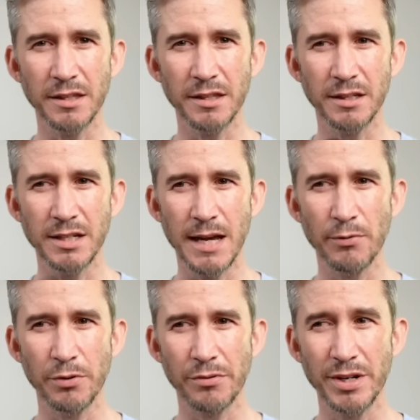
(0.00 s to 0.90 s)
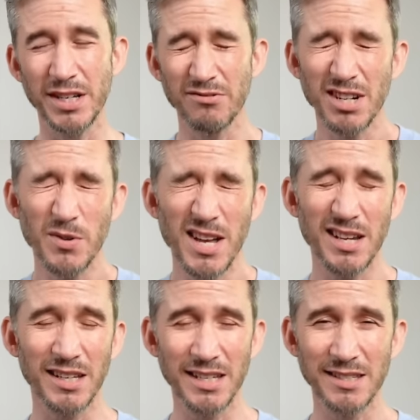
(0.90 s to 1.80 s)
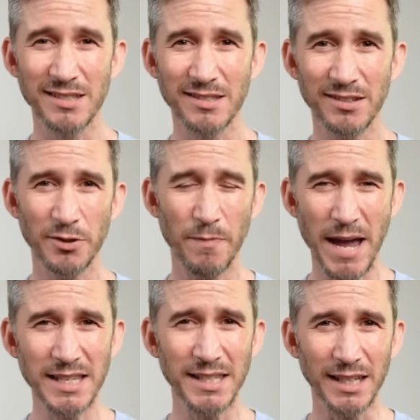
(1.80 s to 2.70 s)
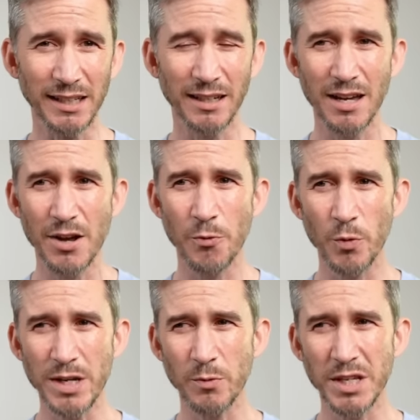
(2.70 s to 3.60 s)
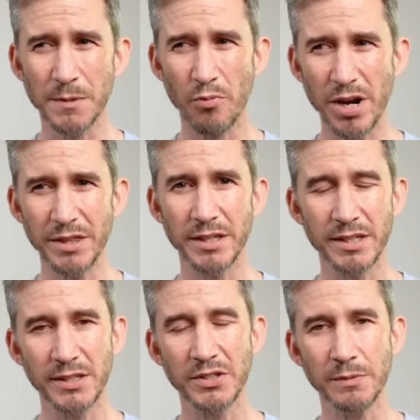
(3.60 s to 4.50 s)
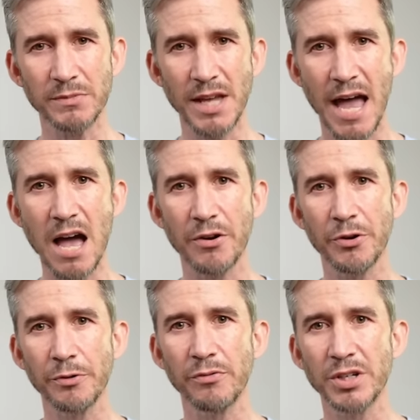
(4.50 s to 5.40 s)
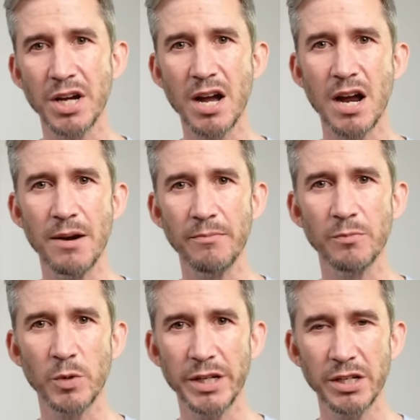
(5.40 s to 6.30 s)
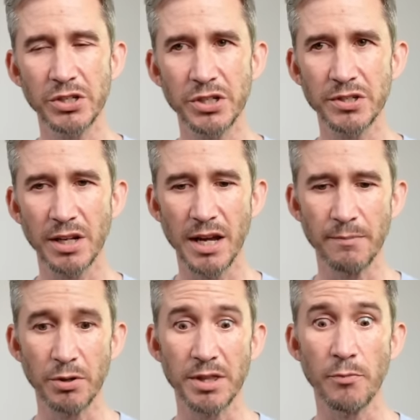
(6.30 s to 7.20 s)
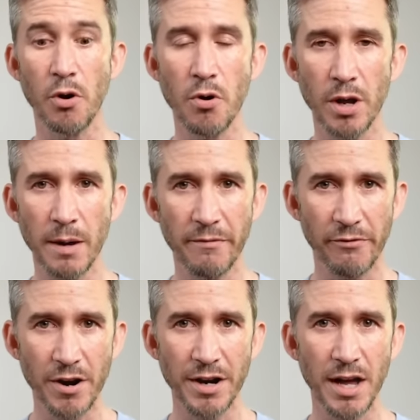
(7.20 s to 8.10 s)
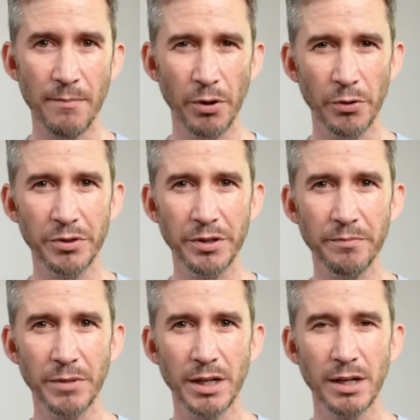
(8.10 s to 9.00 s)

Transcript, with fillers: That Diablo three does really well is, you know, pacing. We, we spread the systems out over time. We didn't just like put them all up front, upload them.